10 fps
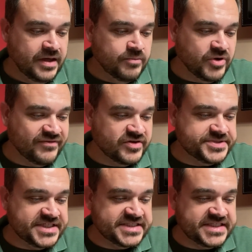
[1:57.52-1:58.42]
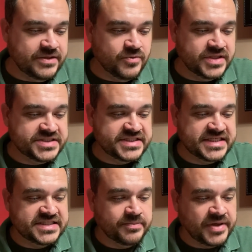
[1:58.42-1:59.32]
Proverbs 16:1
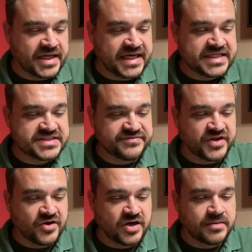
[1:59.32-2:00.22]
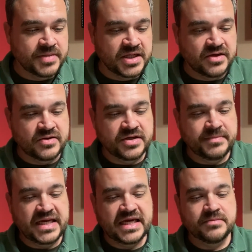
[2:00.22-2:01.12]
says, "The plans of the heart belong to
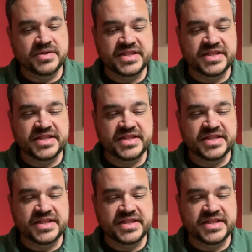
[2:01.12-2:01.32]
man, but